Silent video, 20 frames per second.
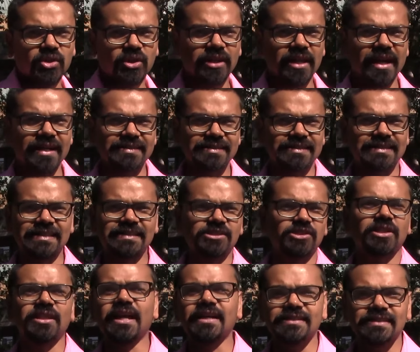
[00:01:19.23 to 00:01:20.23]
class 6
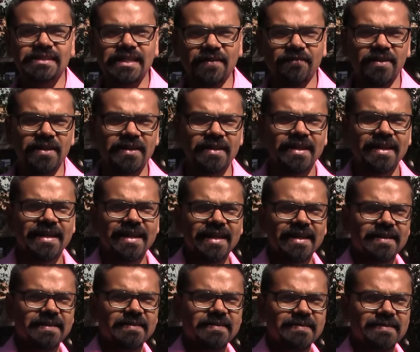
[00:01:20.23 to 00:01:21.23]
to class 7
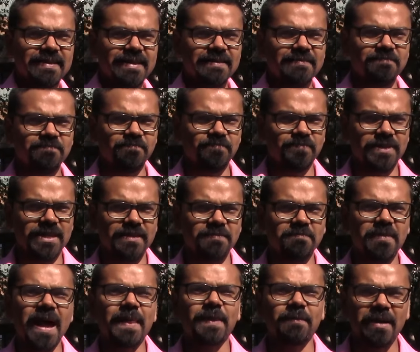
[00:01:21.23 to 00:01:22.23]
in
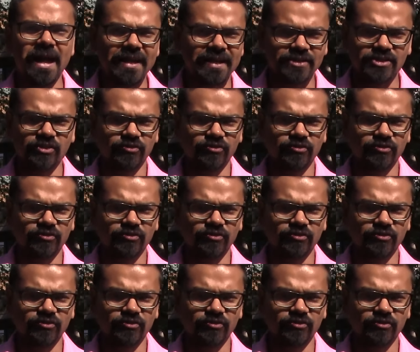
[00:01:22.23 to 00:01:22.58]
mathematics.